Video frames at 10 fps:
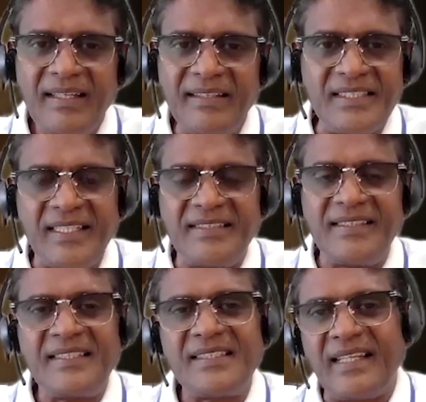
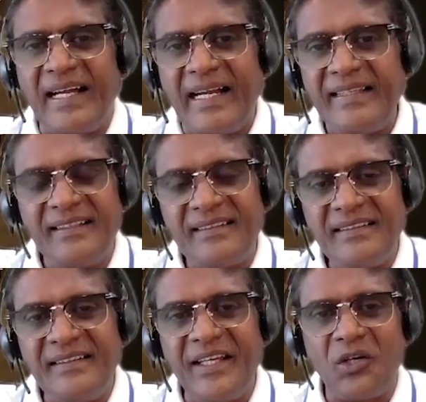digitization and
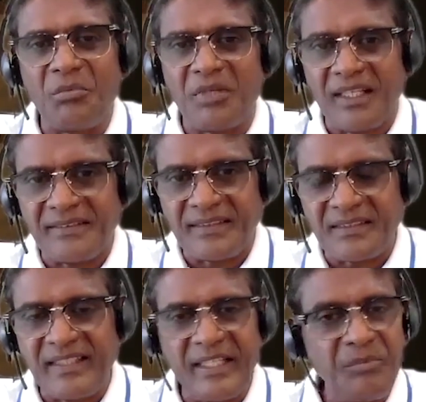
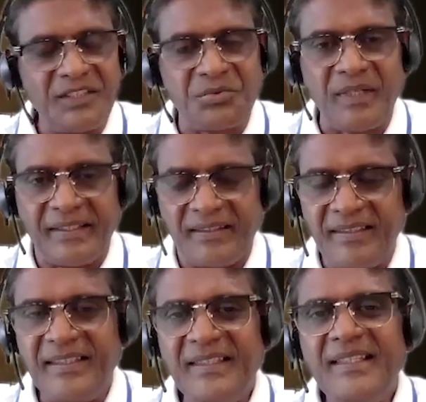deglobalization. Let me explain.
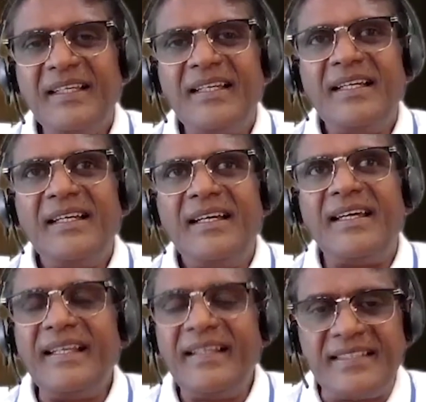
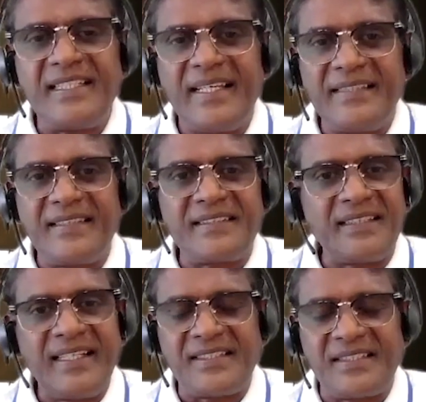In
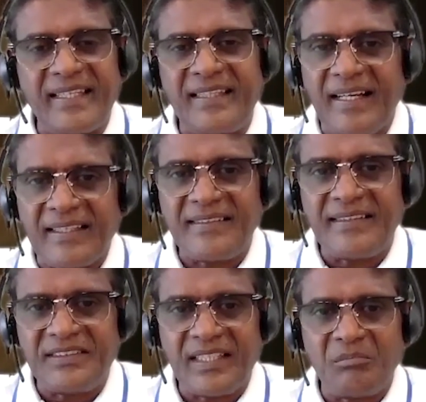digitization, let's take that as an
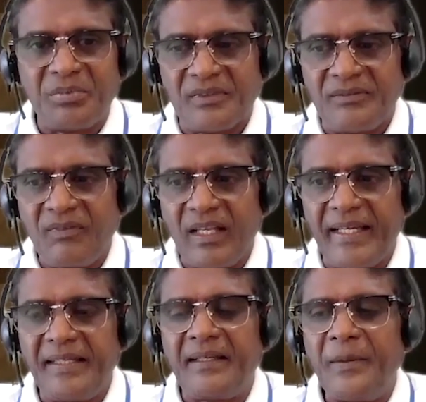example.
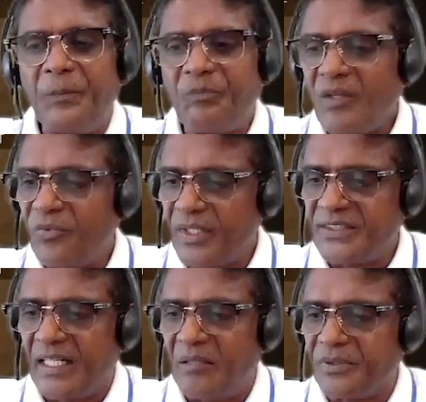Like, for
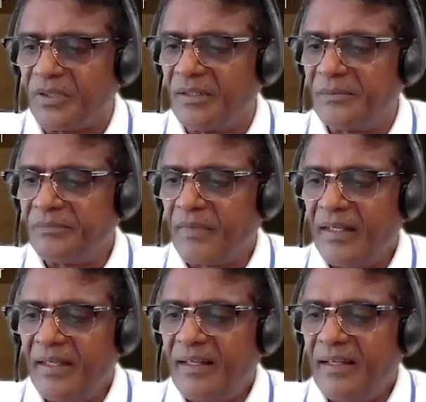example,
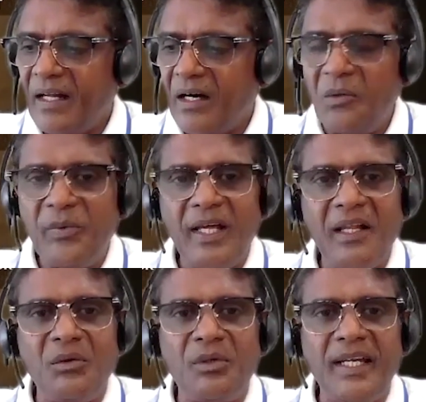now we
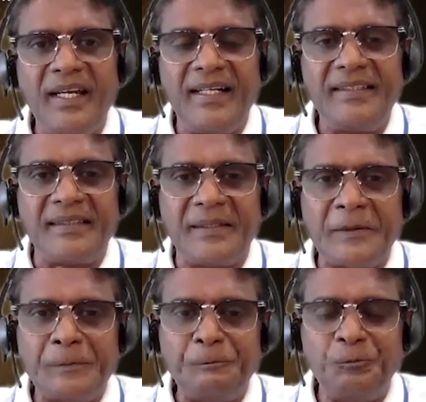are looking at,
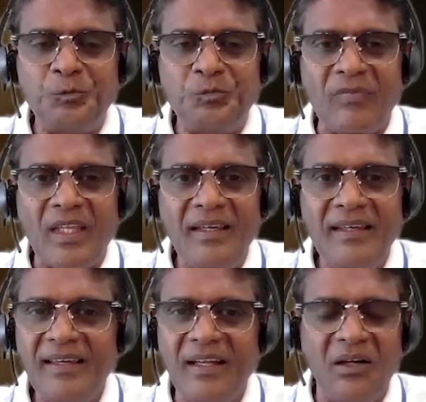there
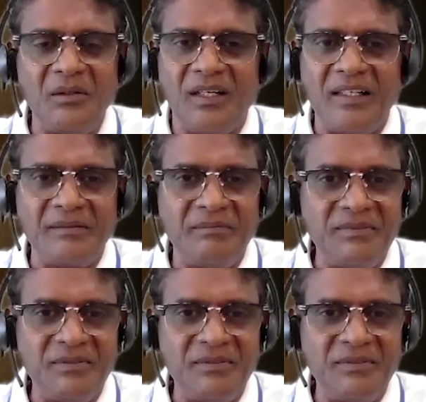are